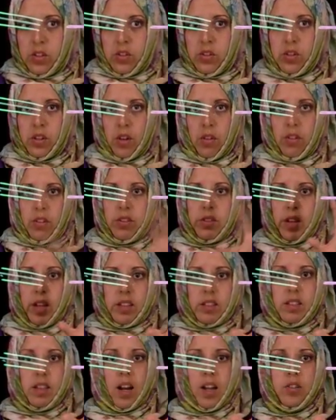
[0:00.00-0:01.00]
So
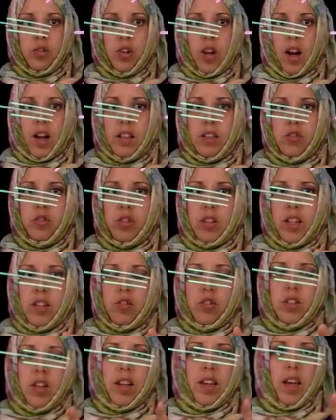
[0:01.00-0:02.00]
that's
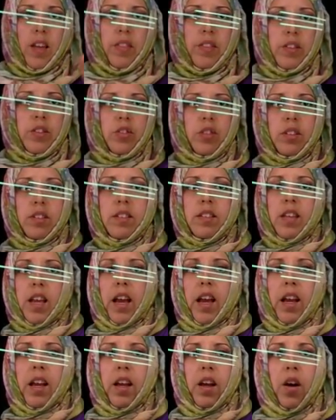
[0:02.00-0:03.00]
hydrohalogenation. Again, this could
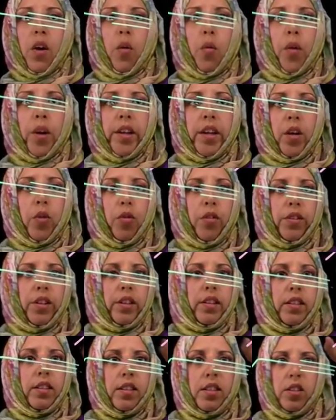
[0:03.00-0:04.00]
say one
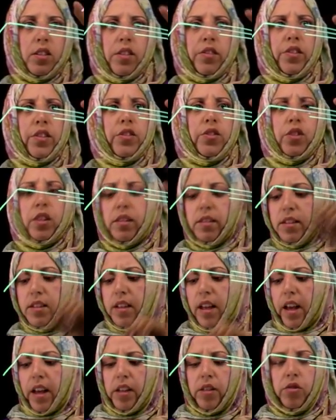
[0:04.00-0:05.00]
equivalence, this could
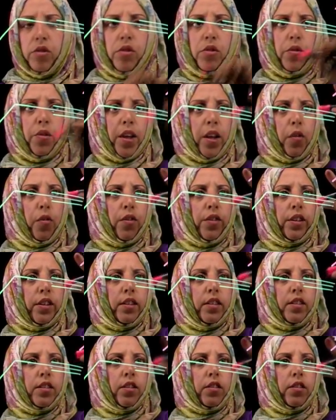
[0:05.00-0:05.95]
say two equivalents.